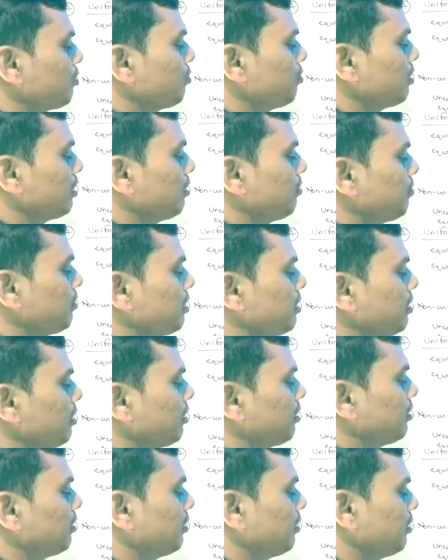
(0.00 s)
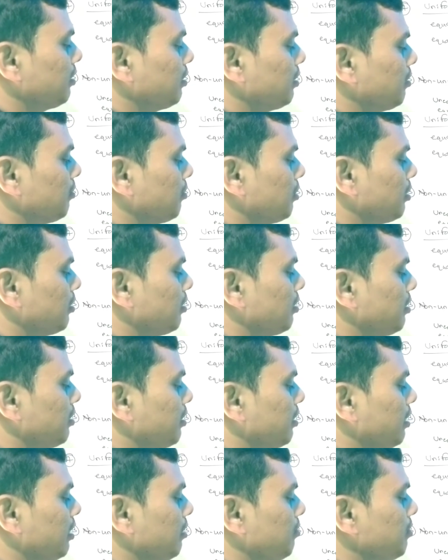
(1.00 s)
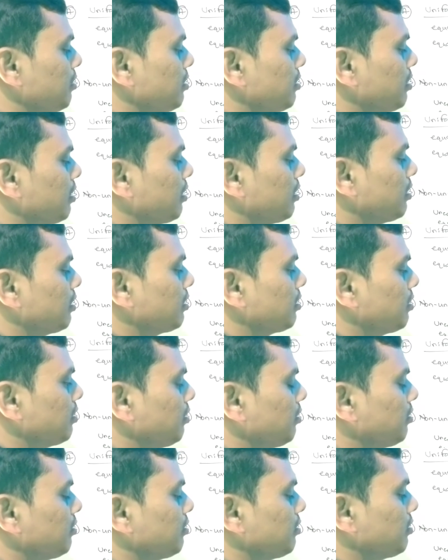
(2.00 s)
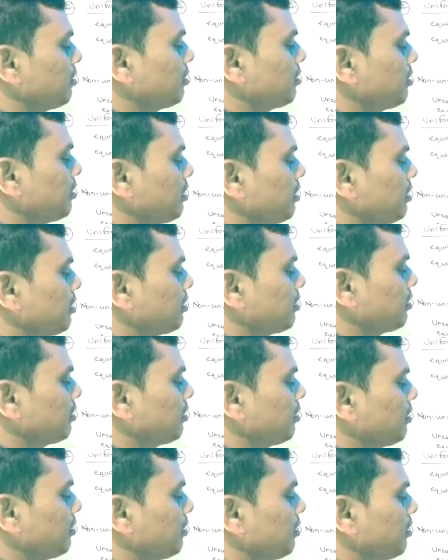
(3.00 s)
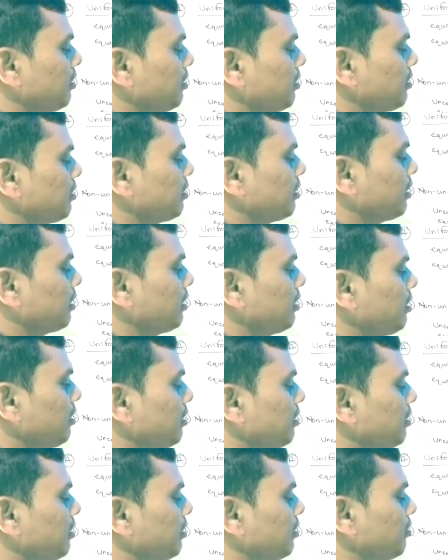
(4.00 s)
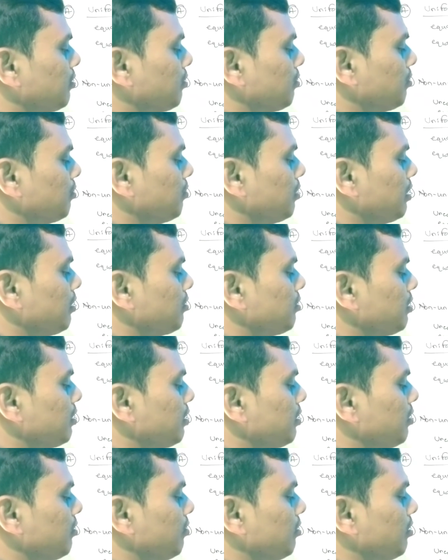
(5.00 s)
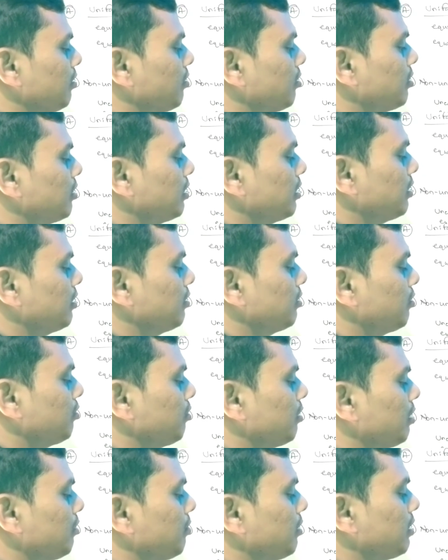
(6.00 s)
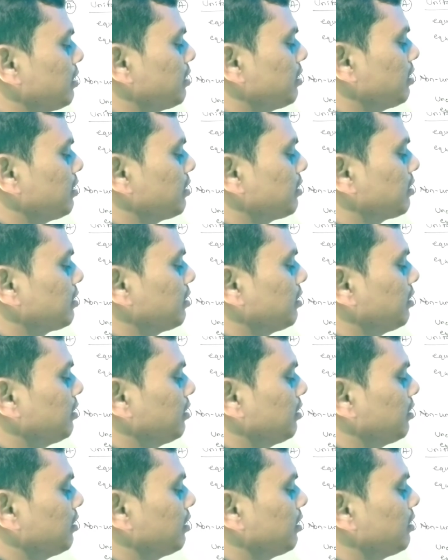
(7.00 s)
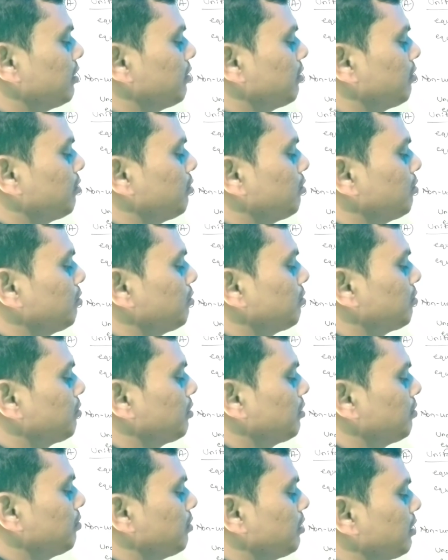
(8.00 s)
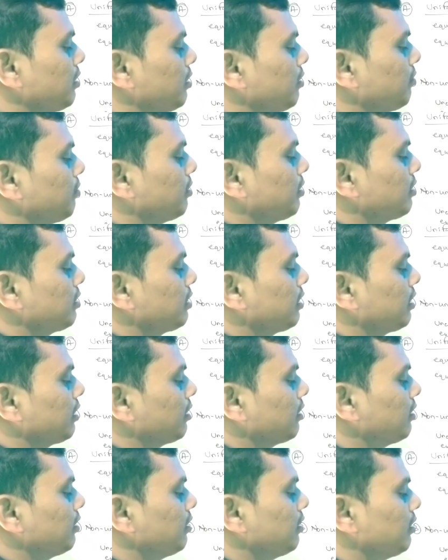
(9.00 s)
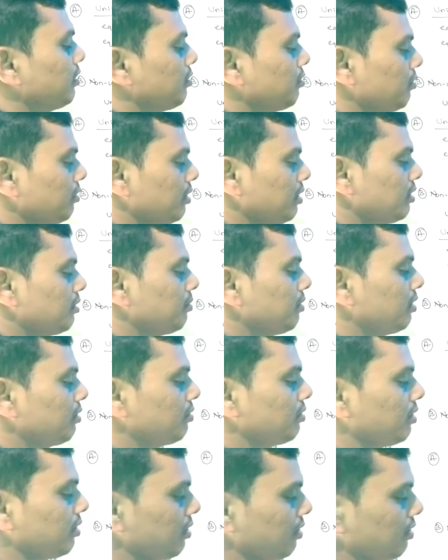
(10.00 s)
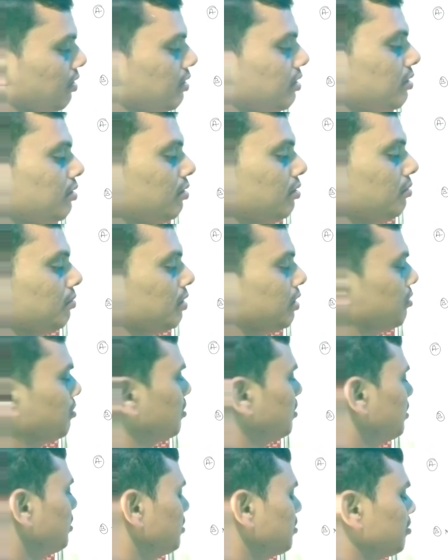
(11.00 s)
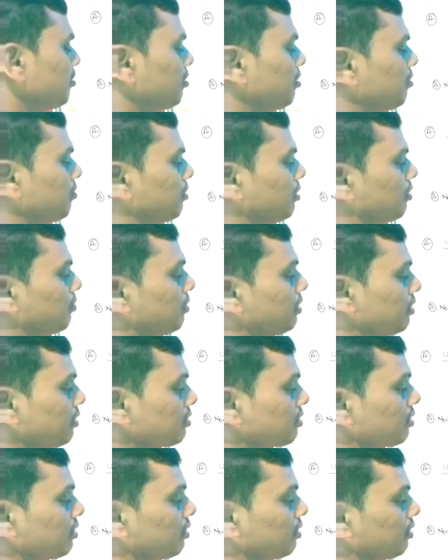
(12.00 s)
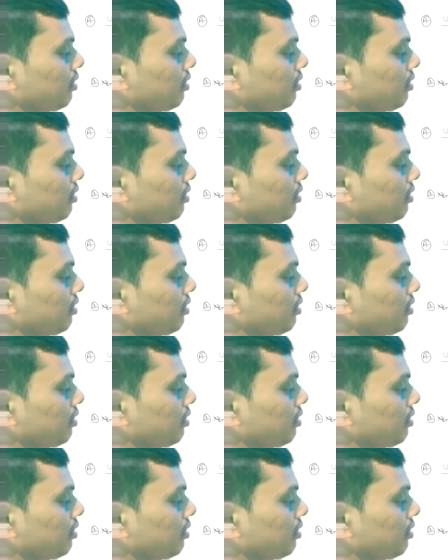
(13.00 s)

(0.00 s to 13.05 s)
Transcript: 12 meter, but the time is had as the 6 seconds. So velocity will got, that is 12 by 6, that is your 2 meter per second. So this velocity, this is a velocity, so non-uniform, because